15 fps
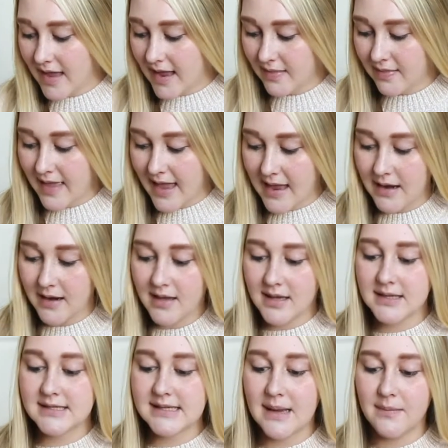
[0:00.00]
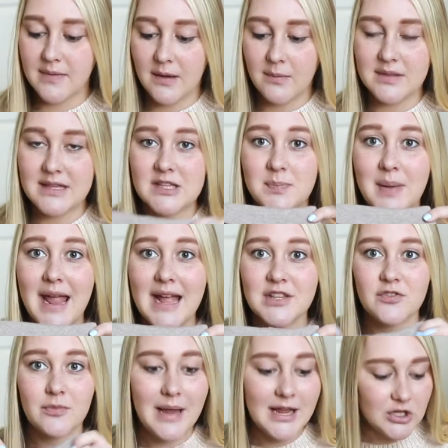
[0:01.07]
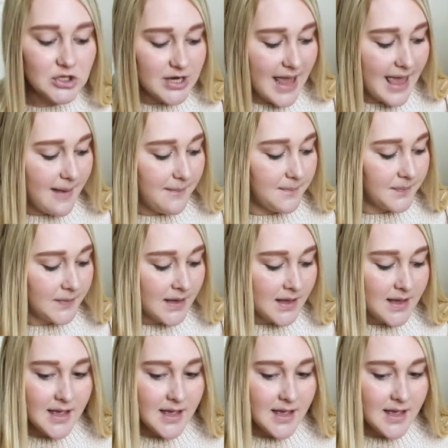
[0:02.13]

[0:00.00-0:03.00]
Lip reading: And then same thing with these pants from H&M.